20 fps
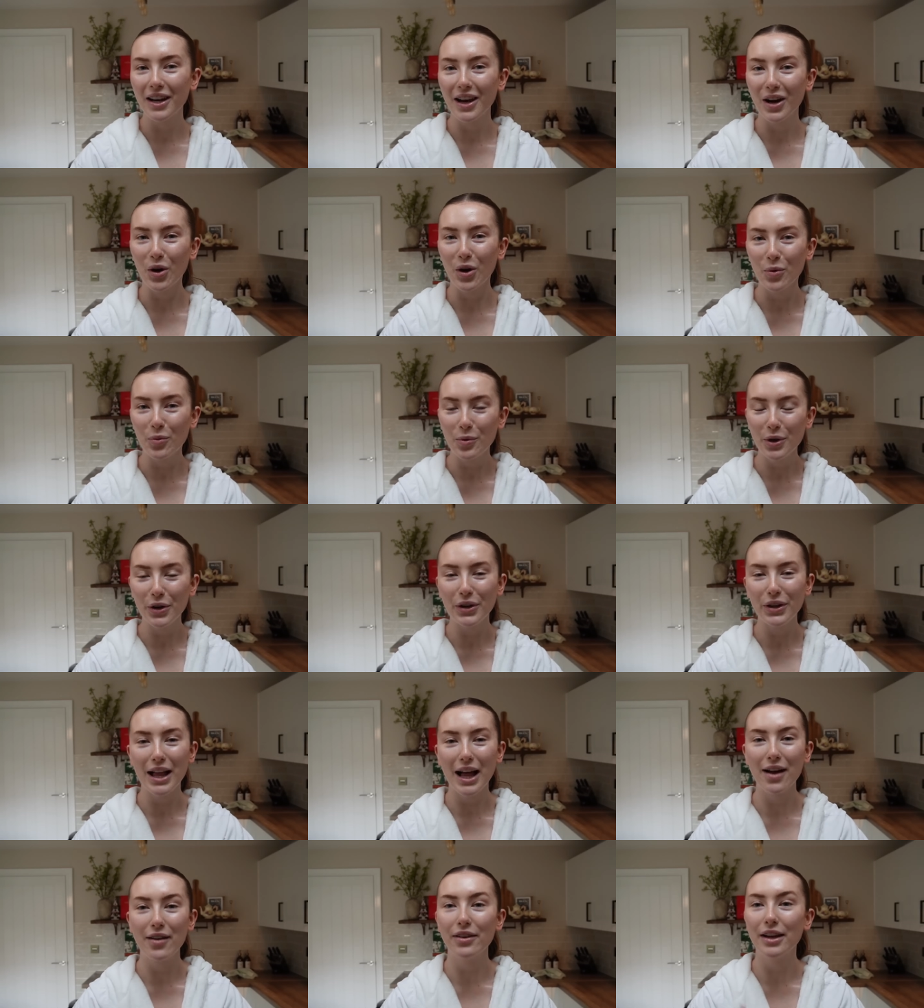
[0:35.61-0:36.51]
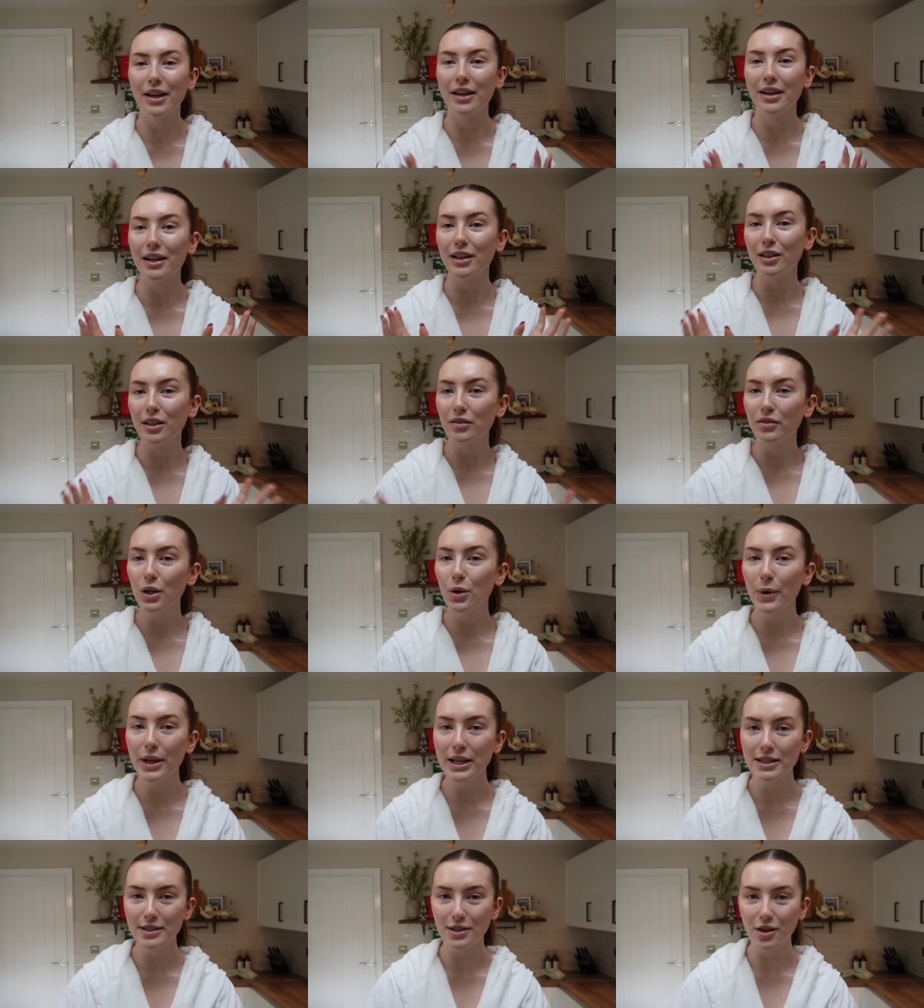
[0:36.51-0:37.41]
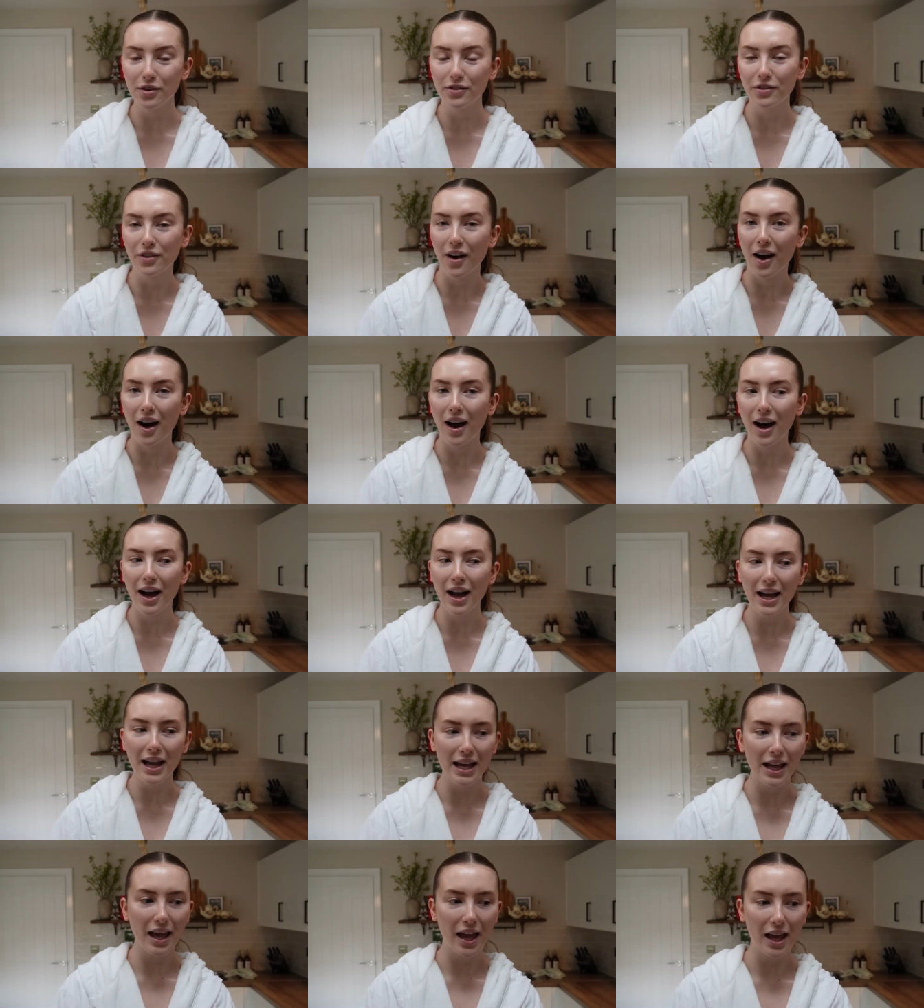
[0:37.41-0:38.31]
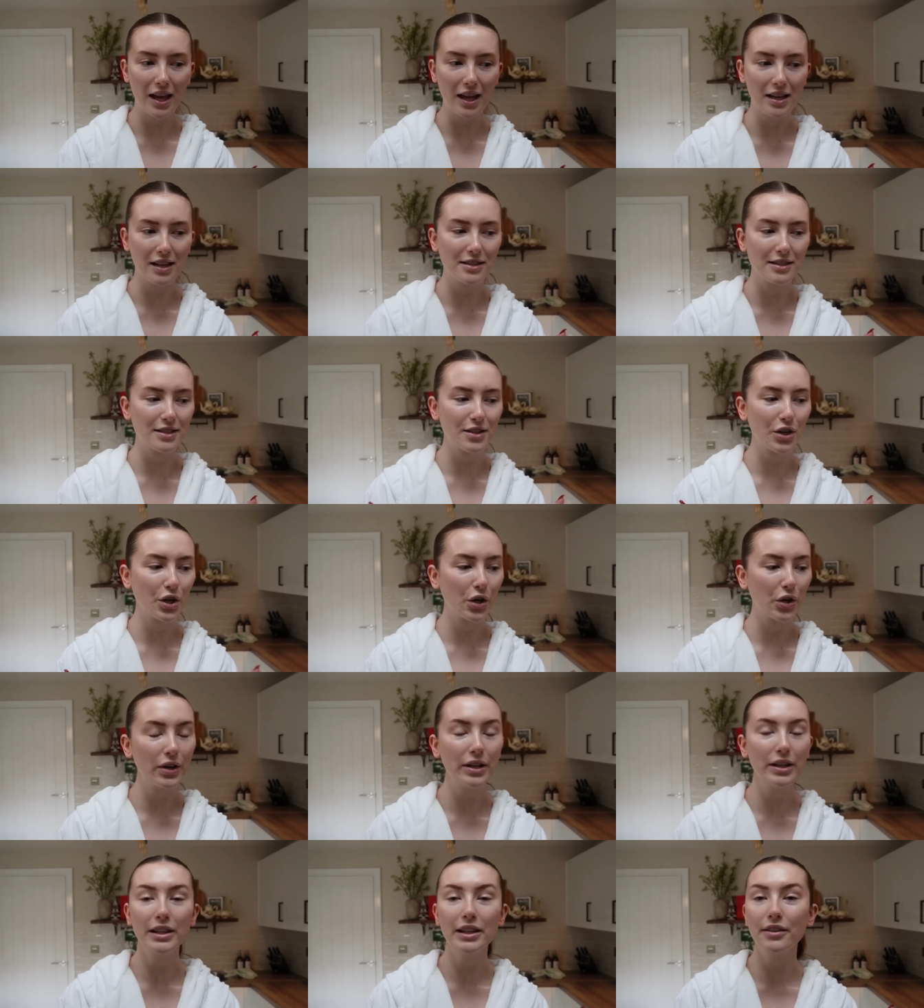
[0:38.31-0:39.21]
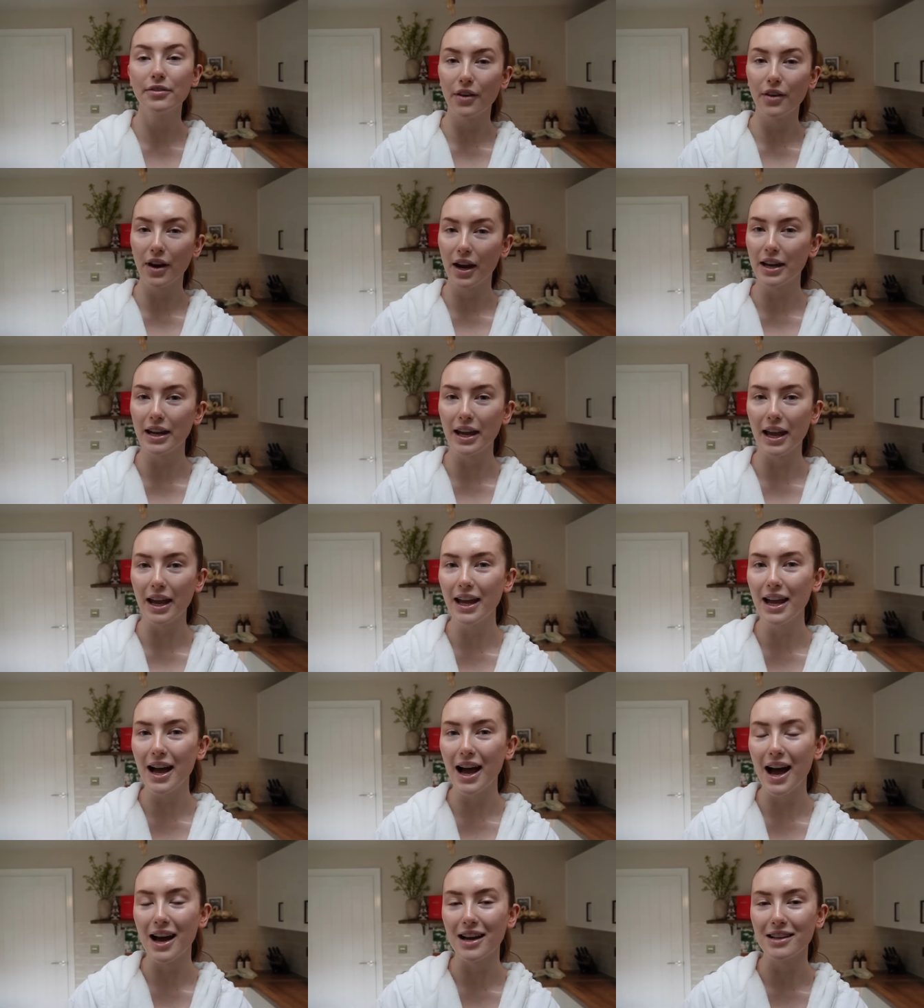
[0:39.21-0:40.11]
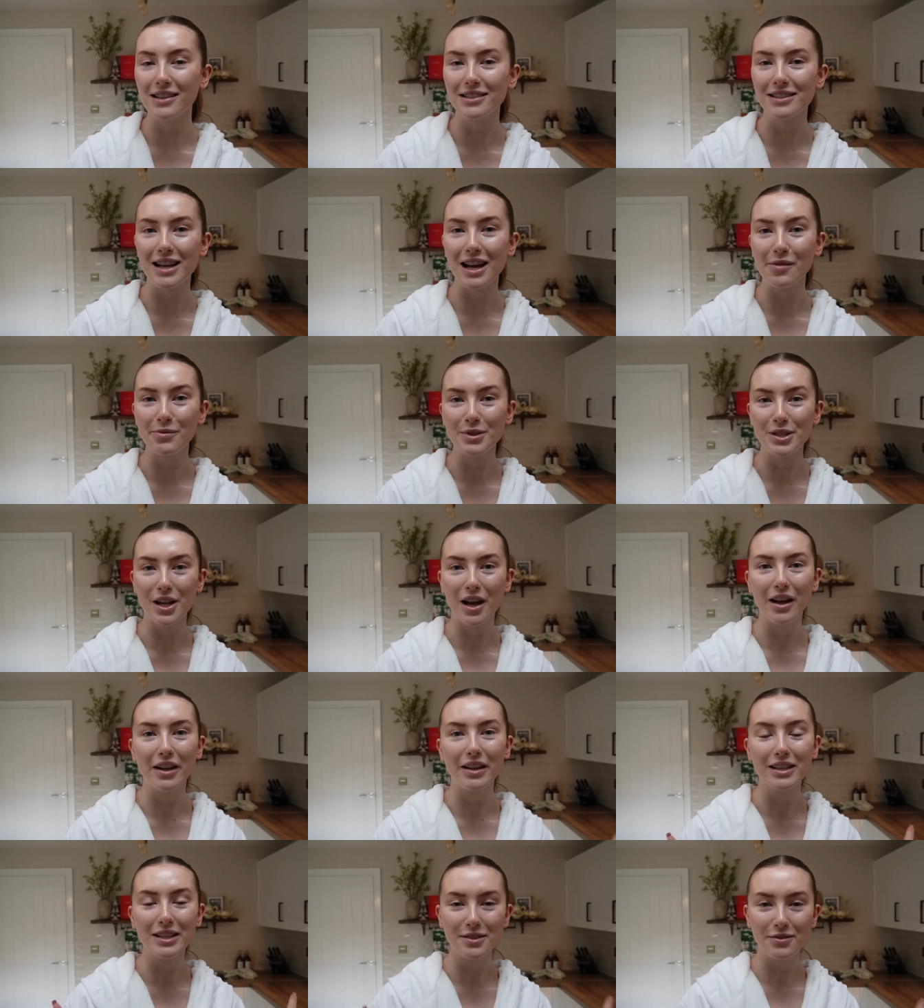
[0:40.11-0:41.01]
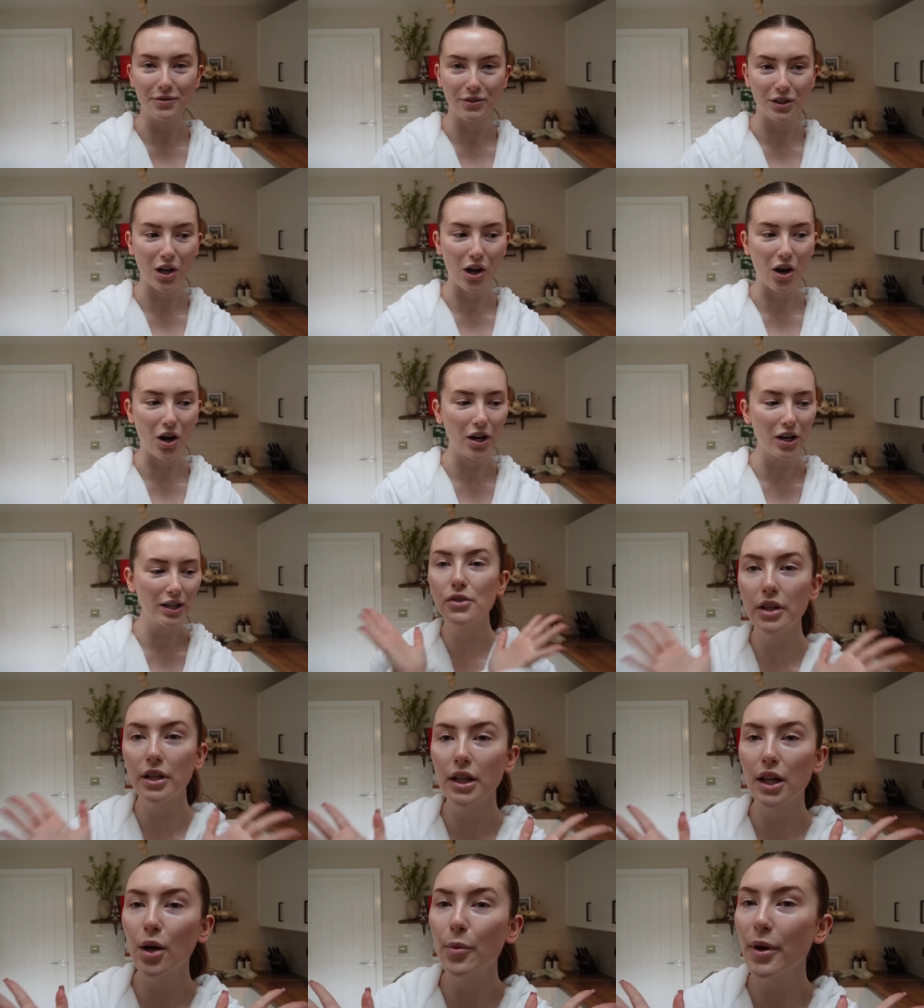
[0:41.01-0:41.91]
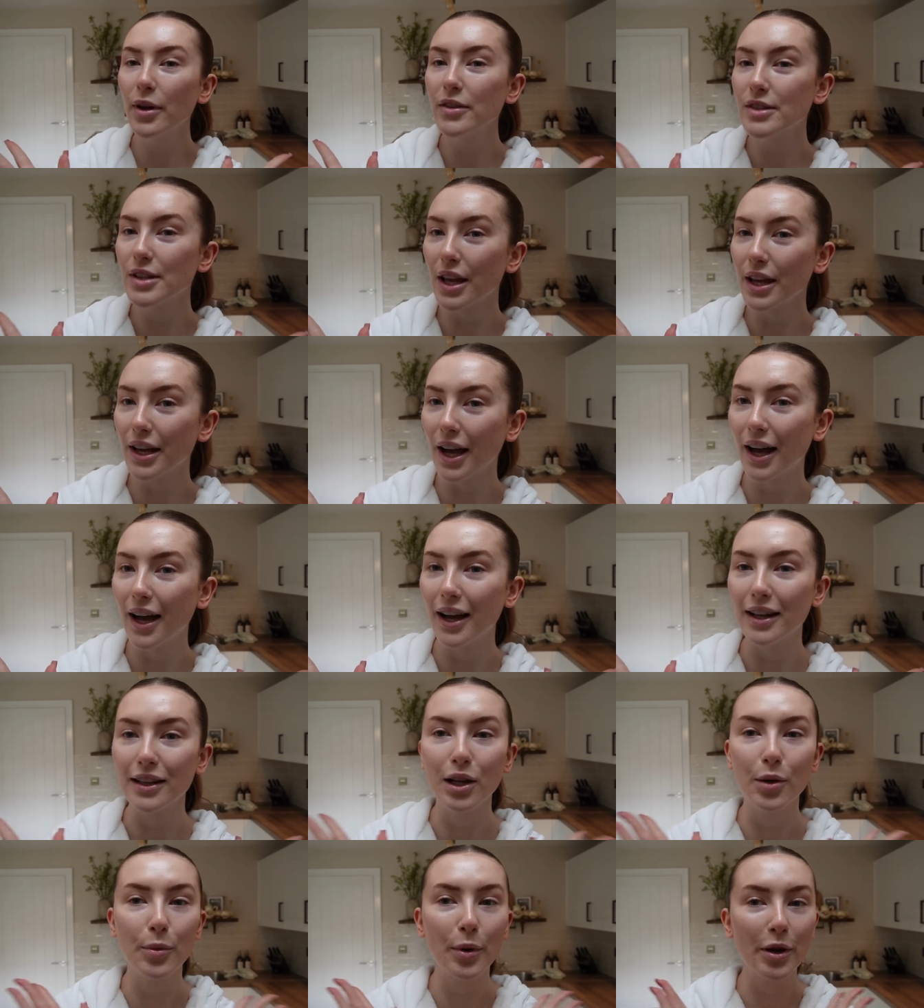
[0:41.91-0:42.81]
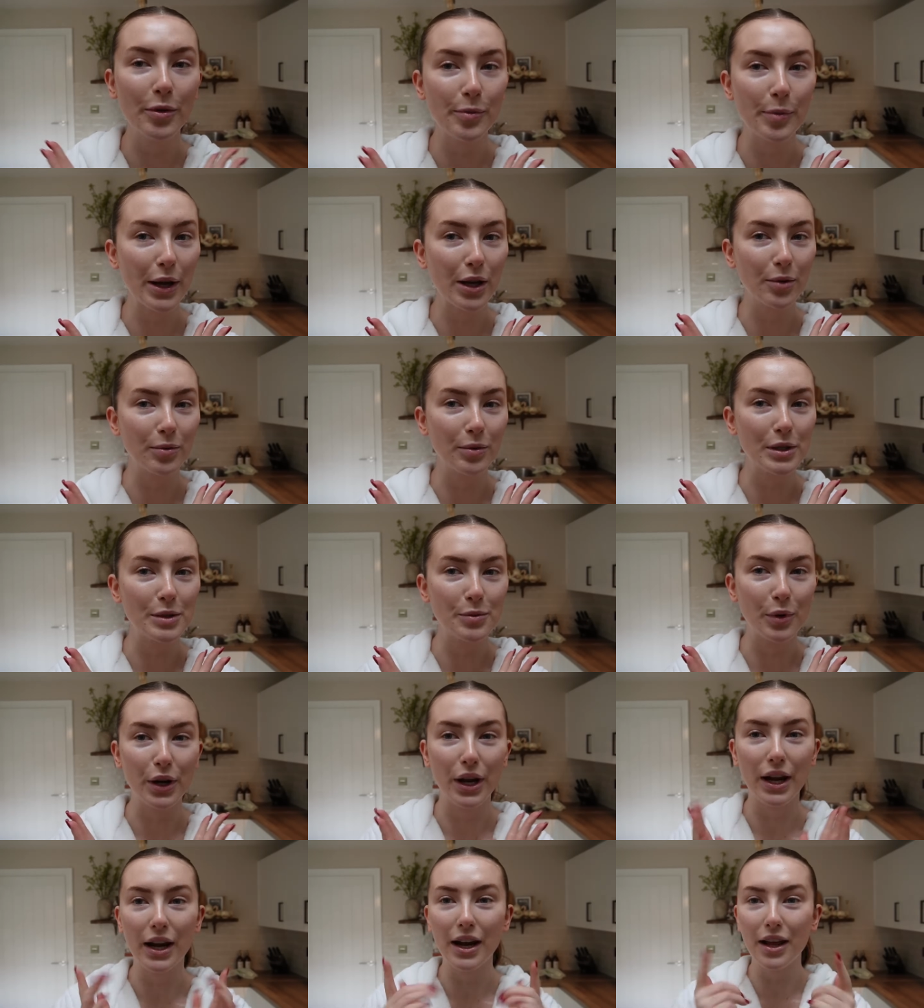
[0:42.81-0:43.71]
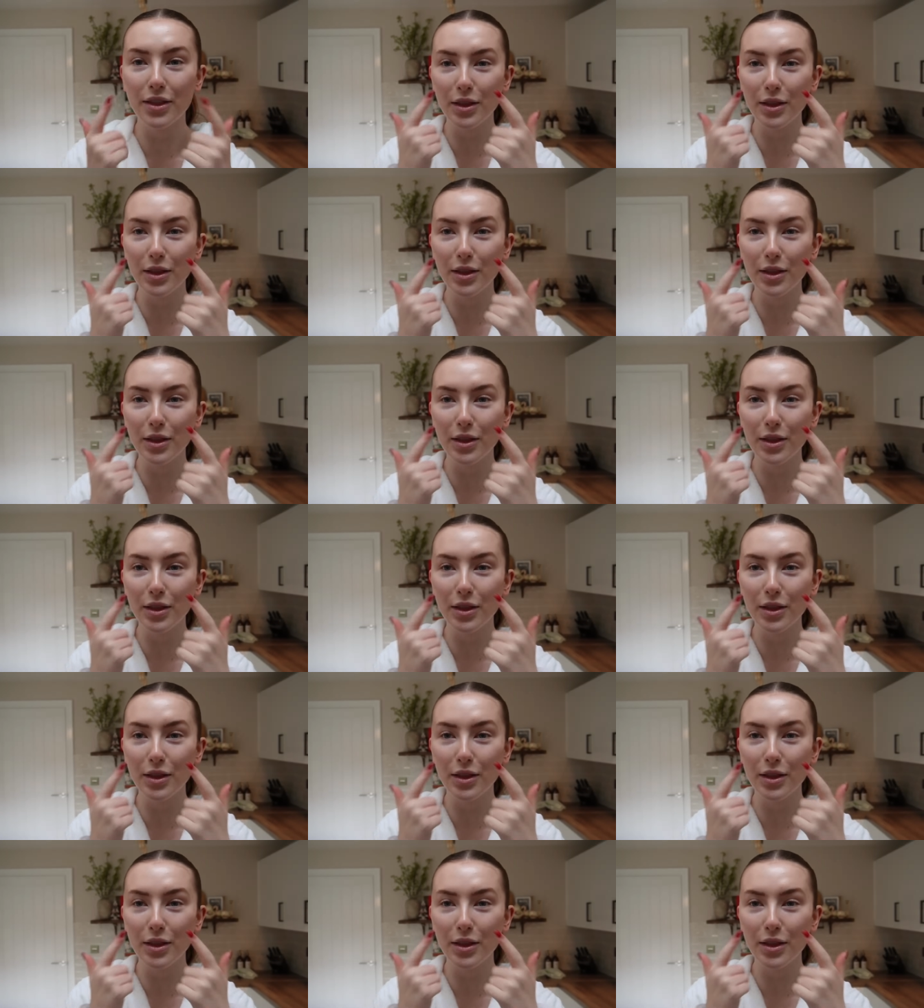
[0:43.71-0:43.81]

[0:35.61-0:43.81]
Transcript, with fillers: I hope you're all having a lovely week so far. It is currently Friday as I'm starting this vlog. Doing a little bit of skincare, a little bit of makeup this morning.